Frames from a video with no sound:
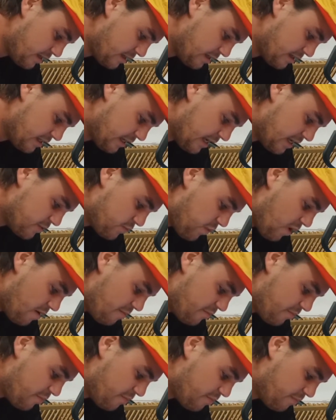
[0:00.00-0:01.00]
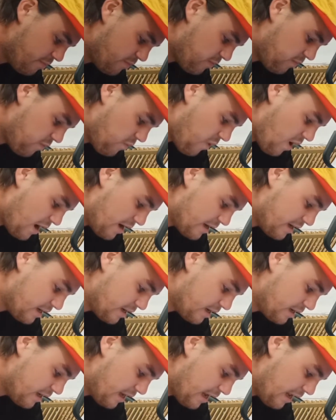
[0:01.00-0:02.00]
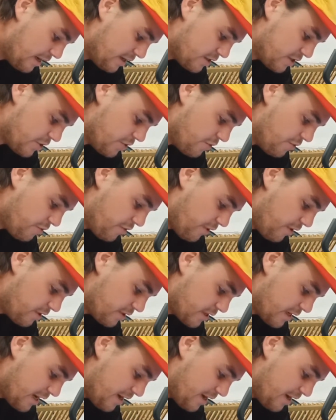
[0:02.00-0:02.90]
it says 1 2/3